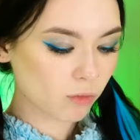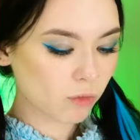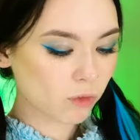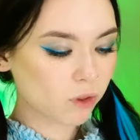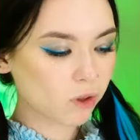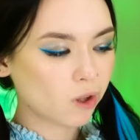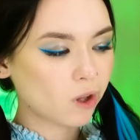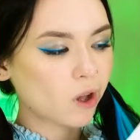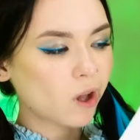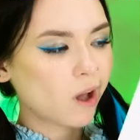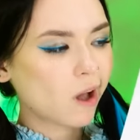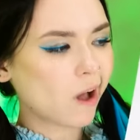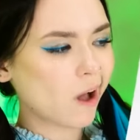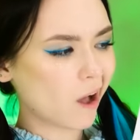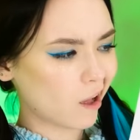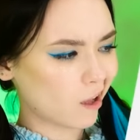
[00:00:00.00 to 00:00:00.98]
I know you're
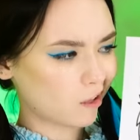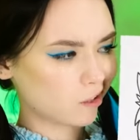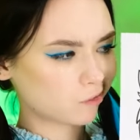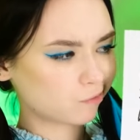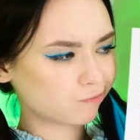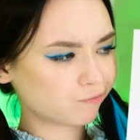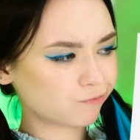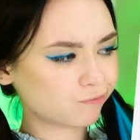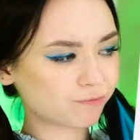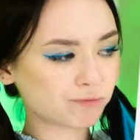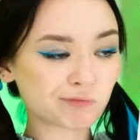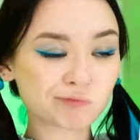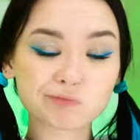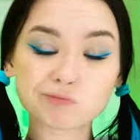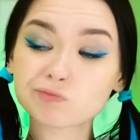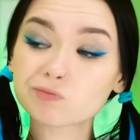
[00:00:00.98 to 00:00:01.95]
gonna appreciate
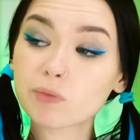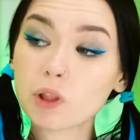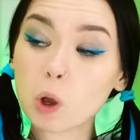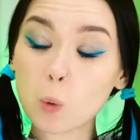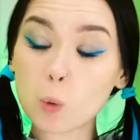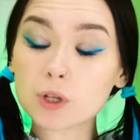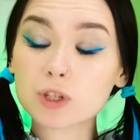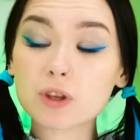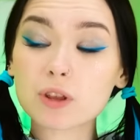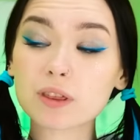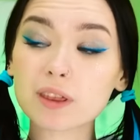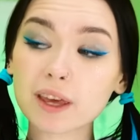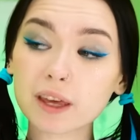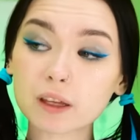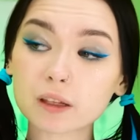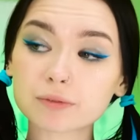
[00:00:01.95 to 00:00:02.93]
this.
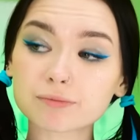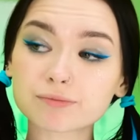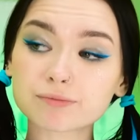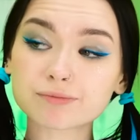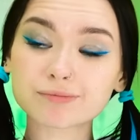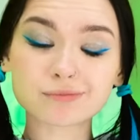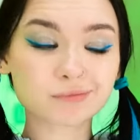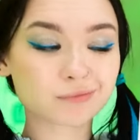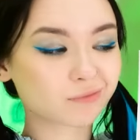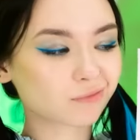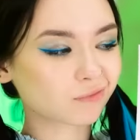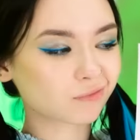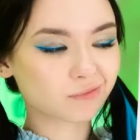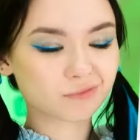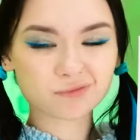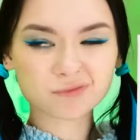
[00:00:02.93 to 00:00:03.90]
What do you think?
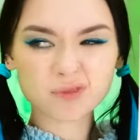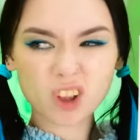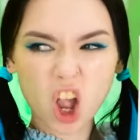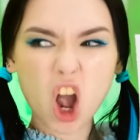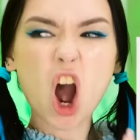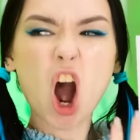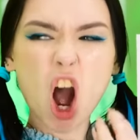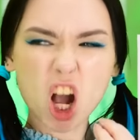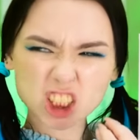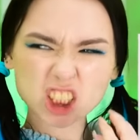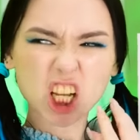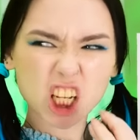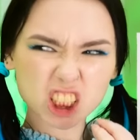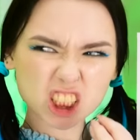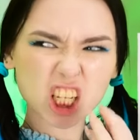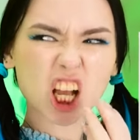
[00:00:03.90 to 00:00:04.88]

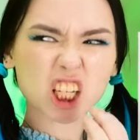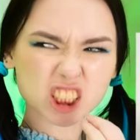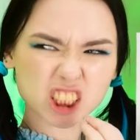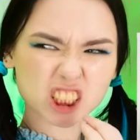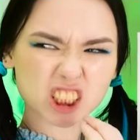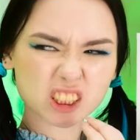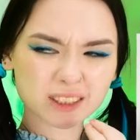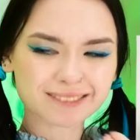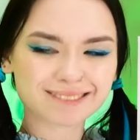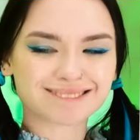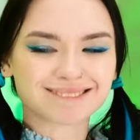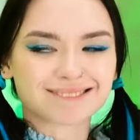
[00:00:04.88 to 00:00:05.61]
Nom nom nom.